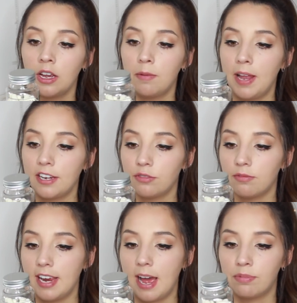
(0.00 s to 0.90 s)
Complexion
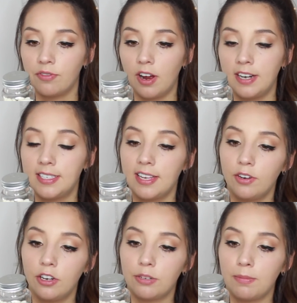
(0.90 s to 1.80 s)
Rehab provides
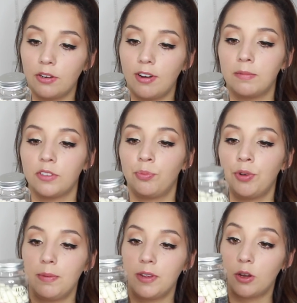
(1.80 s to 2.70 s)
700 milligrams of
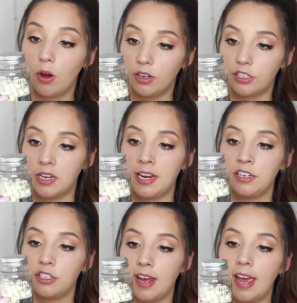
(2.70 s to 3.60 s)
premium collagen
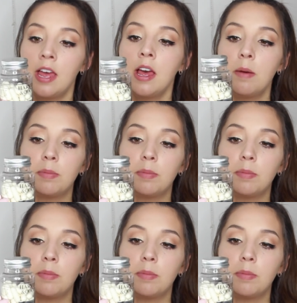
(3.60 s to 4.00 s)
each day,